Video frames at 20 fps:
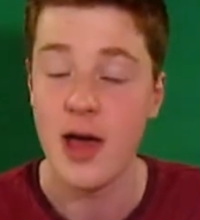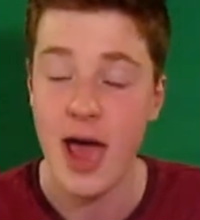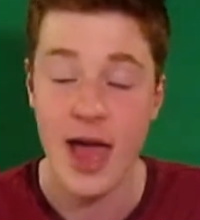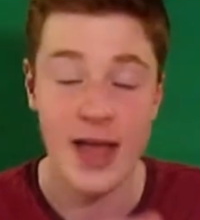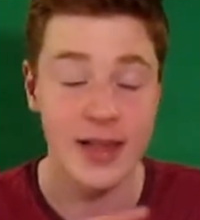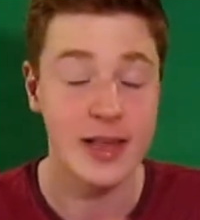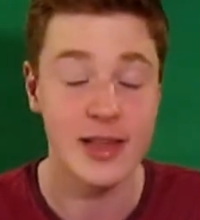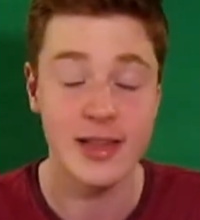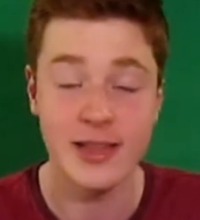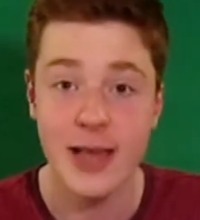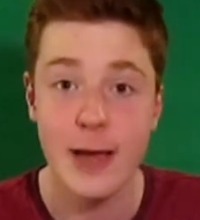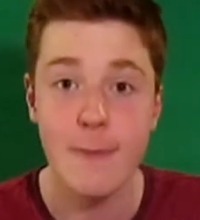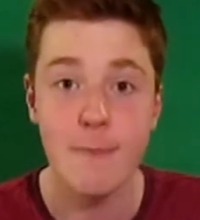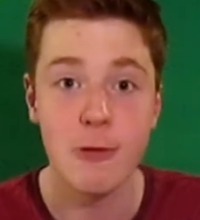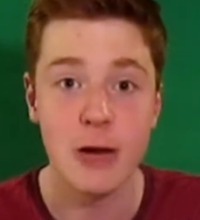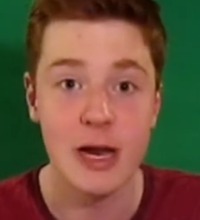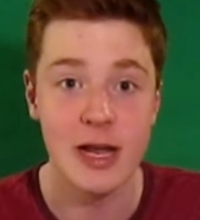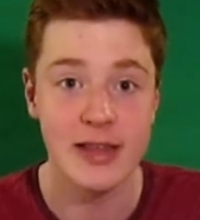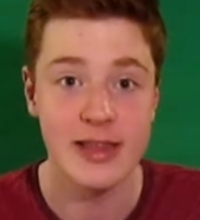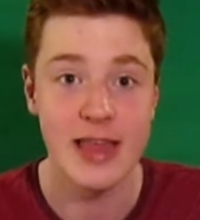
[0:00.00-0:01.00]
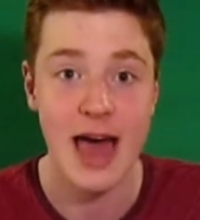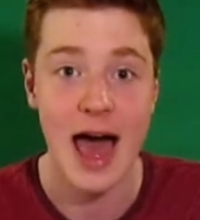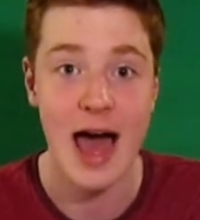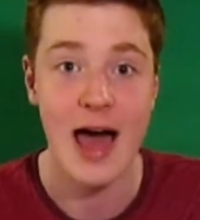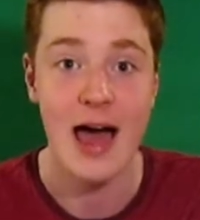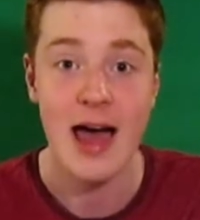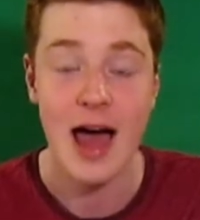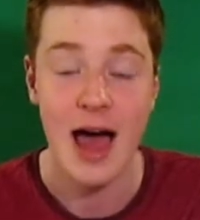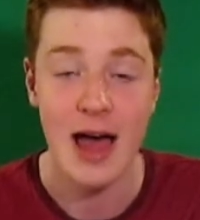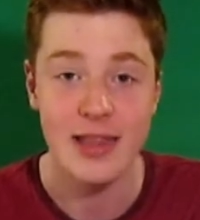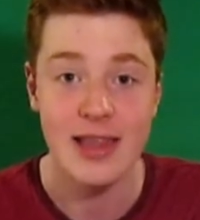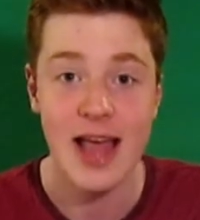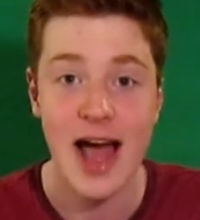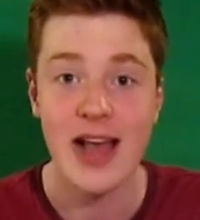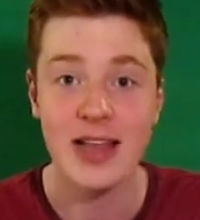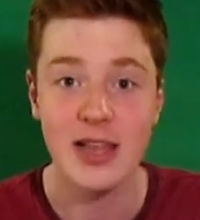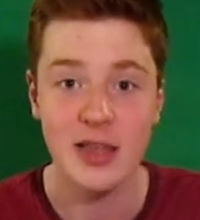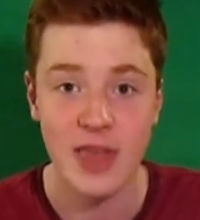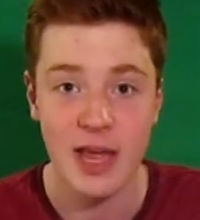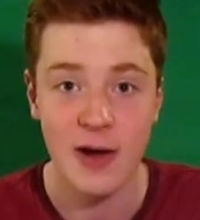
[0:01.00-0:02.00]
It's as simple as that. And
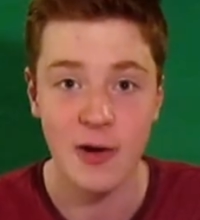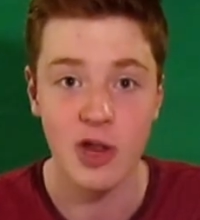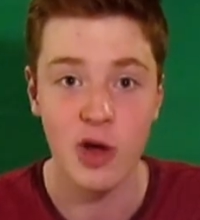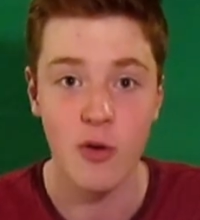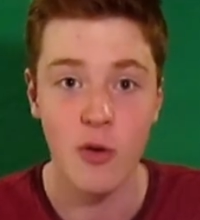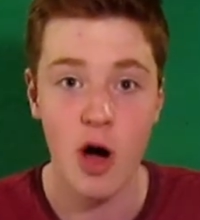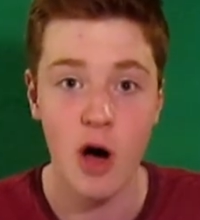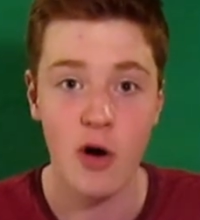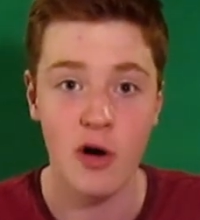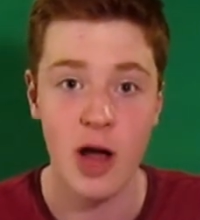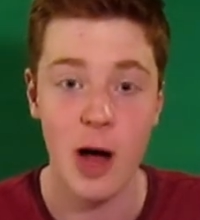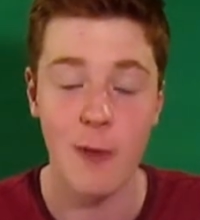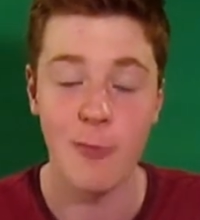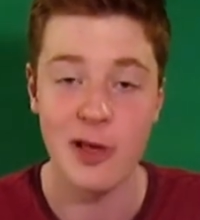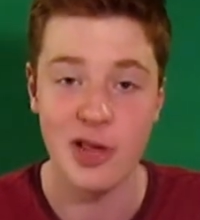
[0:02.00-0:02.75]
that is the thing with the World Cup.